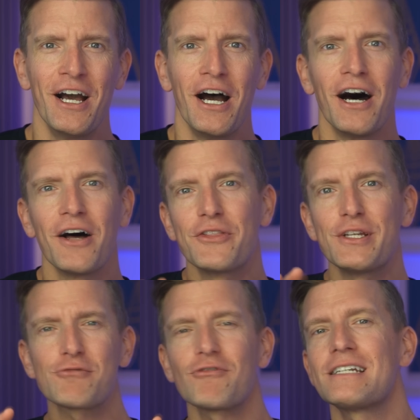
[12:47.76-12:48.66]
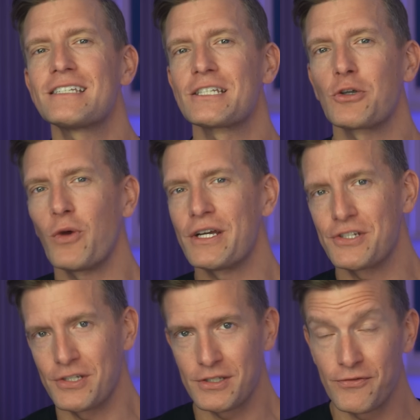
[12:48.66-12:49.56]
Uh, this raises
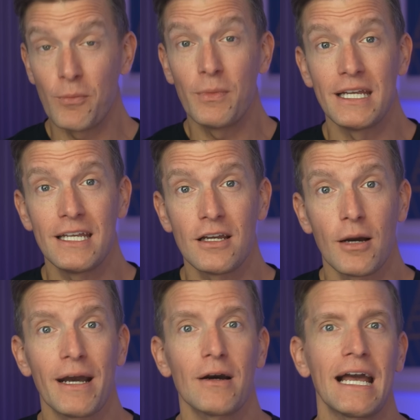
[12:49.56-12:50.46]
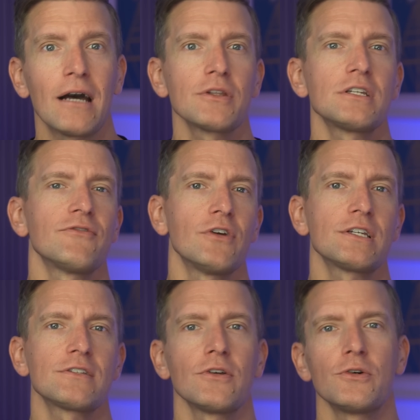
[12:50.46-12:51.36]
questions for me about how the
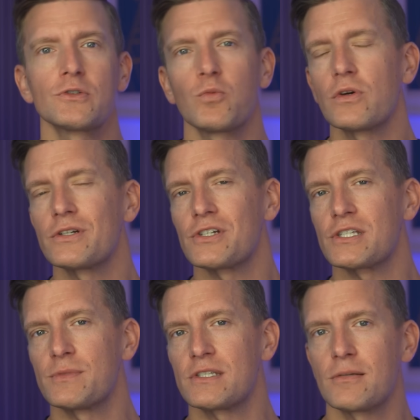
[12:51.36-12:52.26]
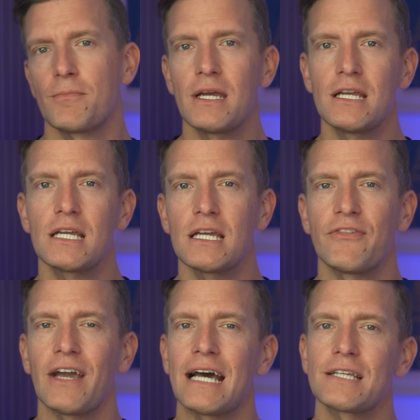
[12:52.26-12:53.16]
device knows what adjustments to make
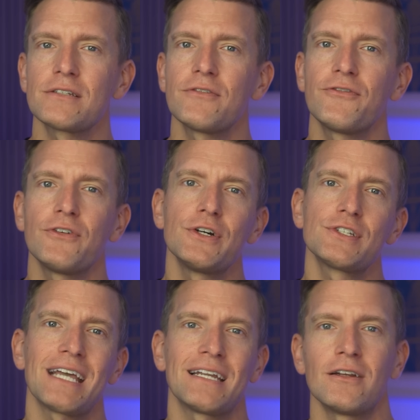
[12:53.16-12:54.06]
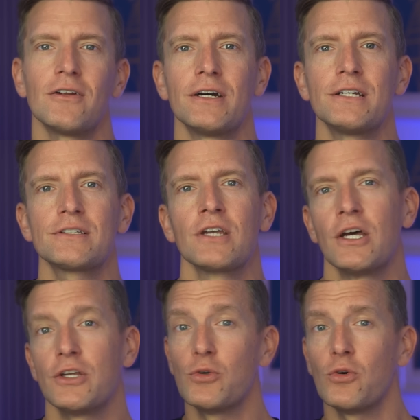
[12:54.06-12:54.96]
if it hasn't first analyzed
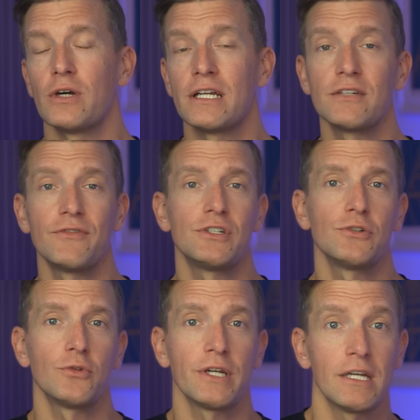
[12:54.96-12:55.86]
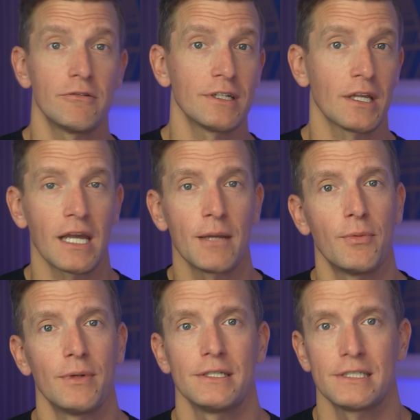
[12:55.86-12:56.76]
your individual hearing
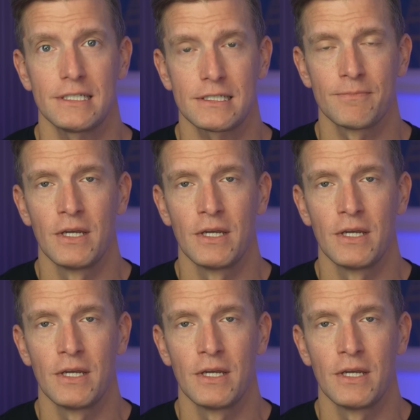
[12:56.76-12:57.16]
capabilities.